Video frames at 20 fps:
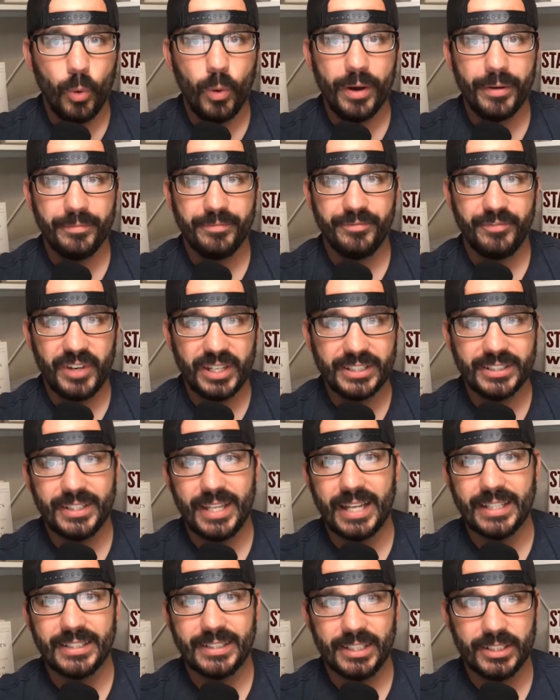what fits
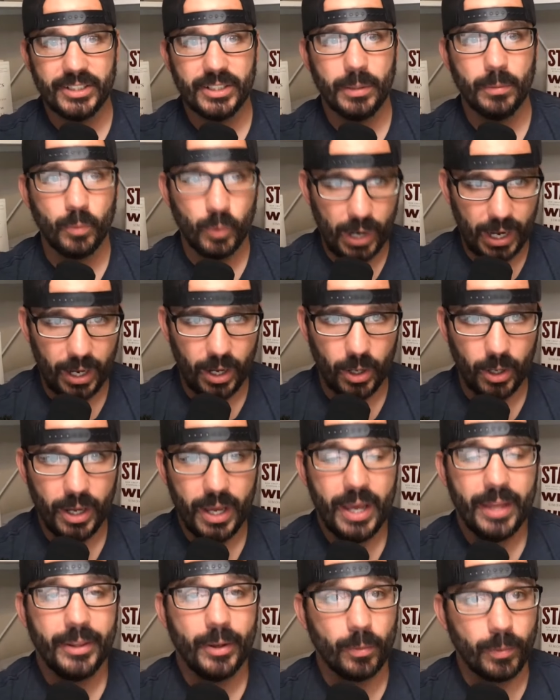that system well?
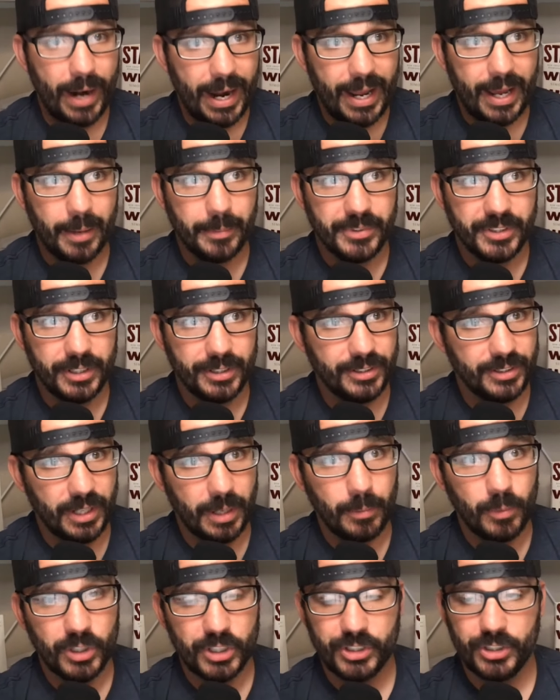The Ram system,
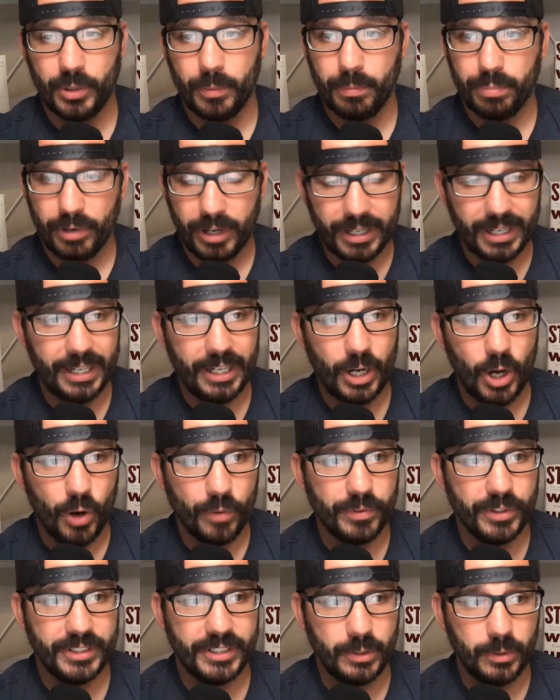which they're bringing
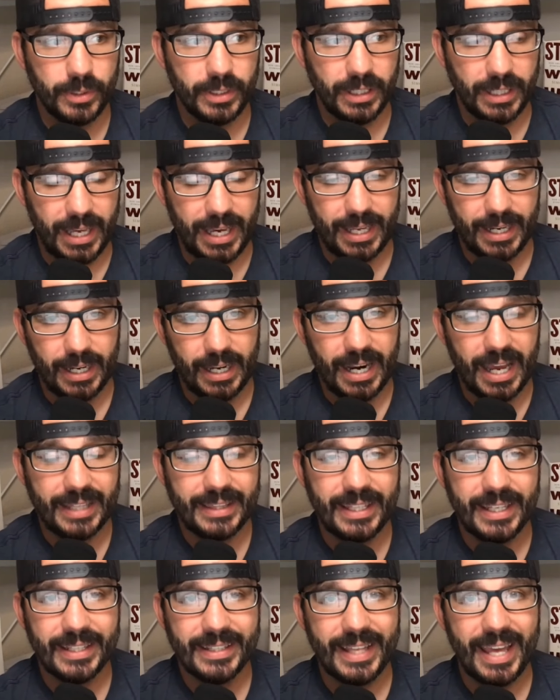over to Atlanta. And I
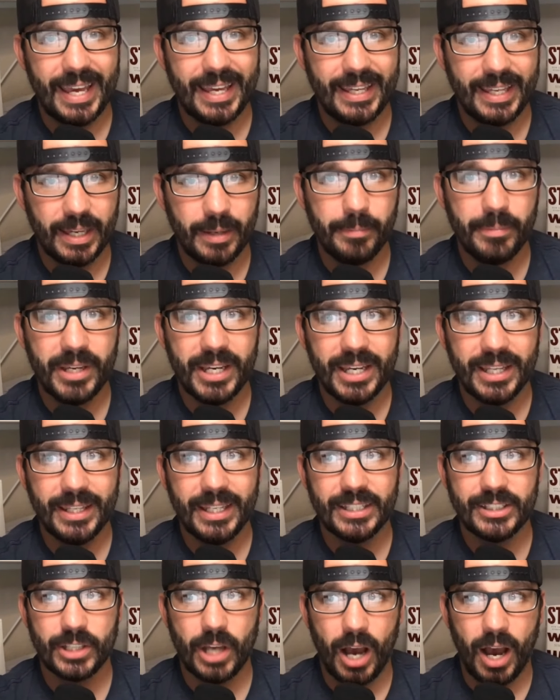think that him being in
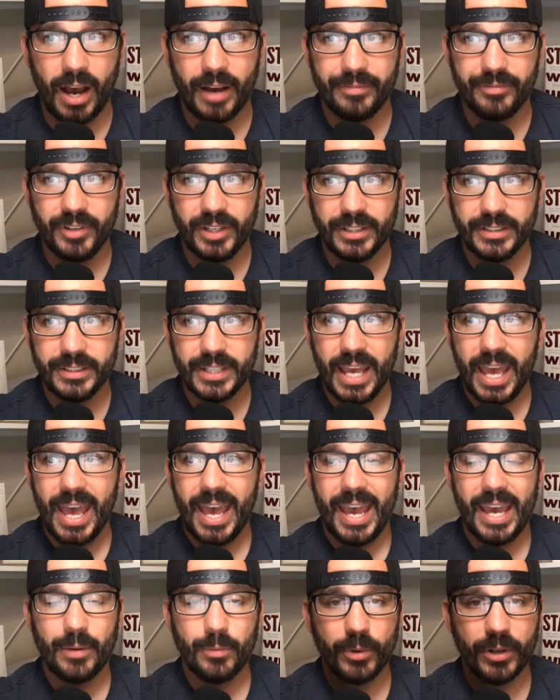this offense,
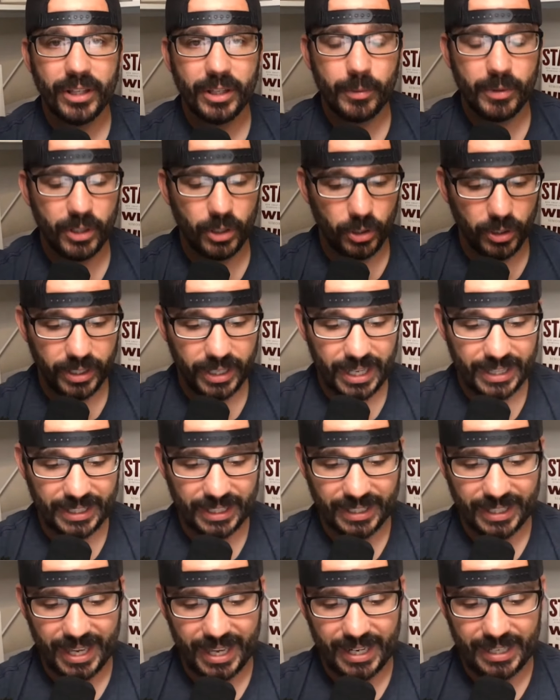and really when you're looking at the
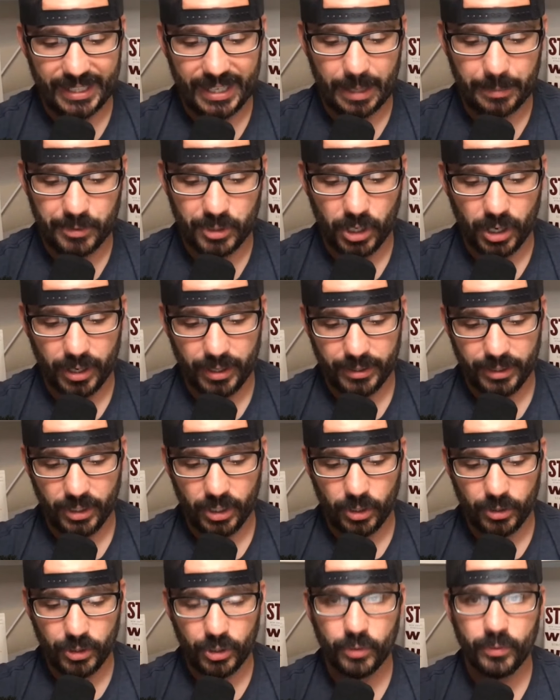Atlanta depth chart,
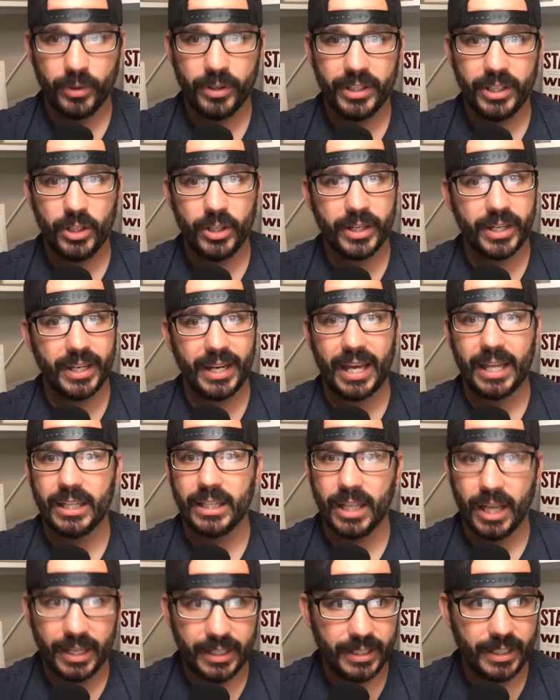you're really looking at
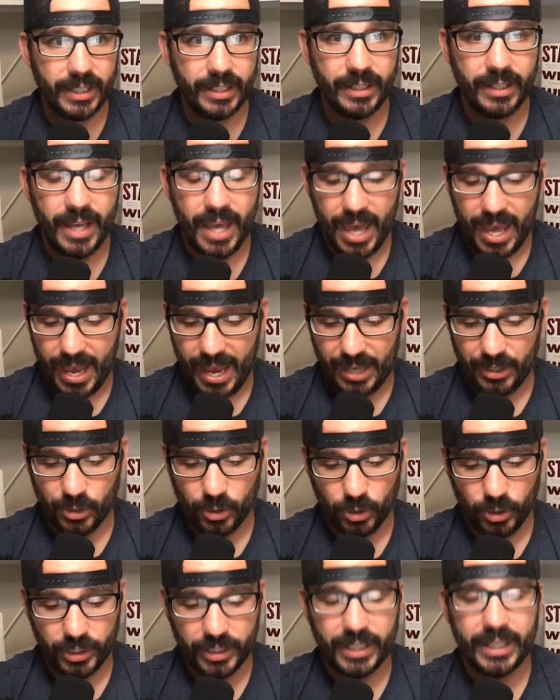London and
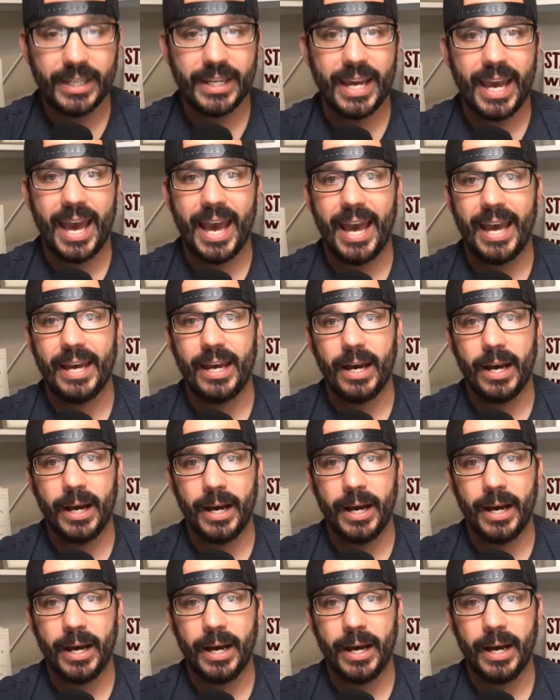you're looking at,